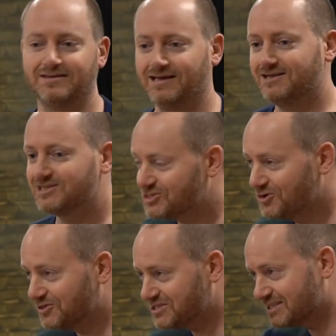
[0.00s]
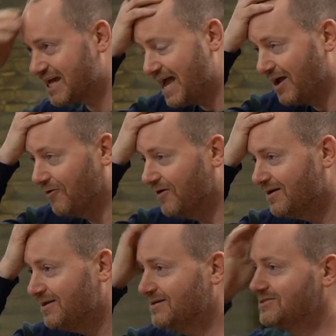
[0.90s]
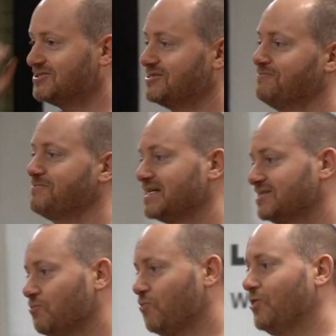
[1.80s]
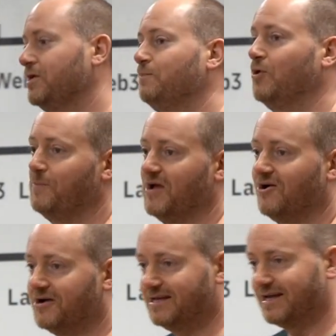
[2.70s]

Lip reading: That does not scale. Doesn't matter what you put behind